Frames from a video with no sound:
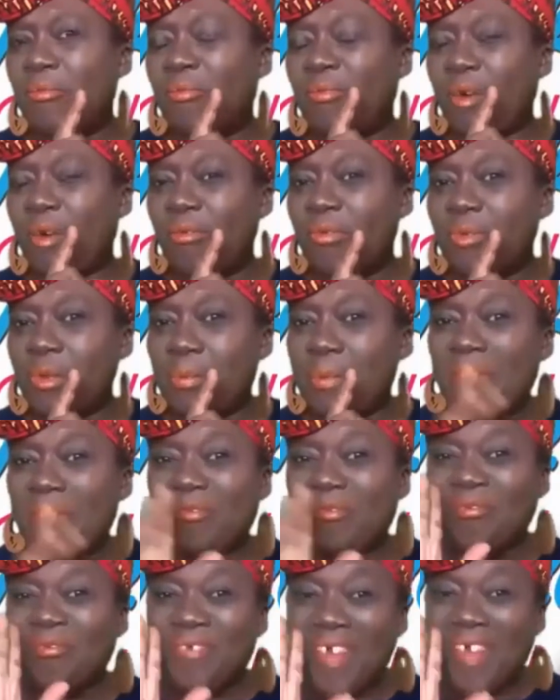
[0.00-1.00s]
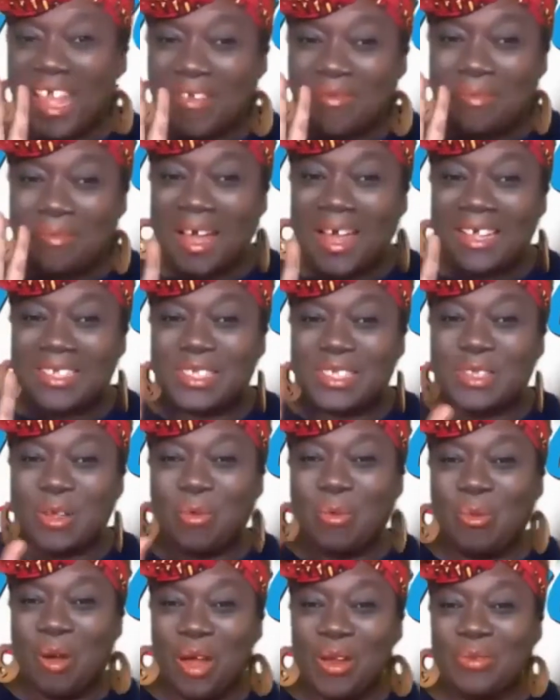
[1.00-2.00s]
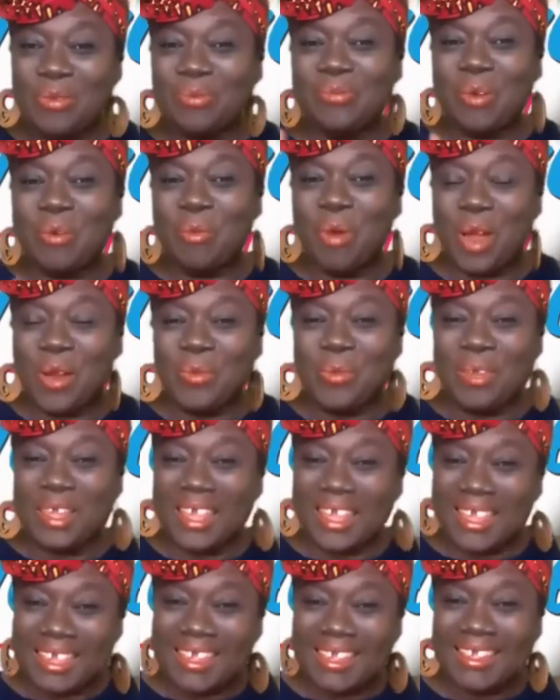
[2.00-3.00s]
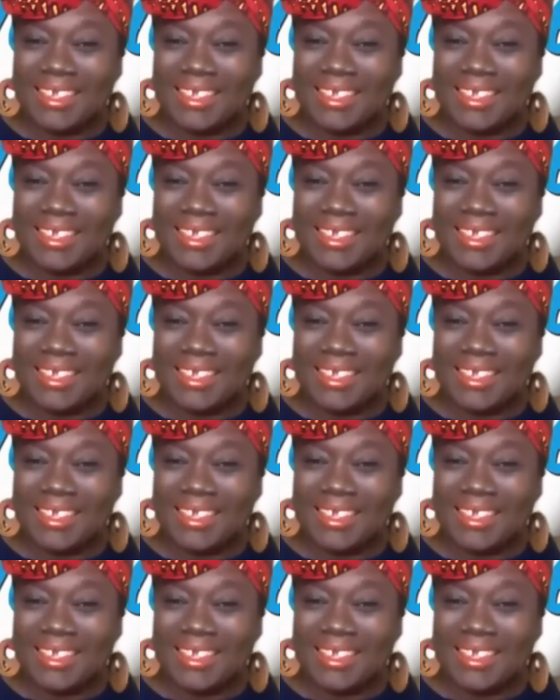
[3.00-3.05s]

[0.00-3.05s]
So, you mean 5 masks for 1 week?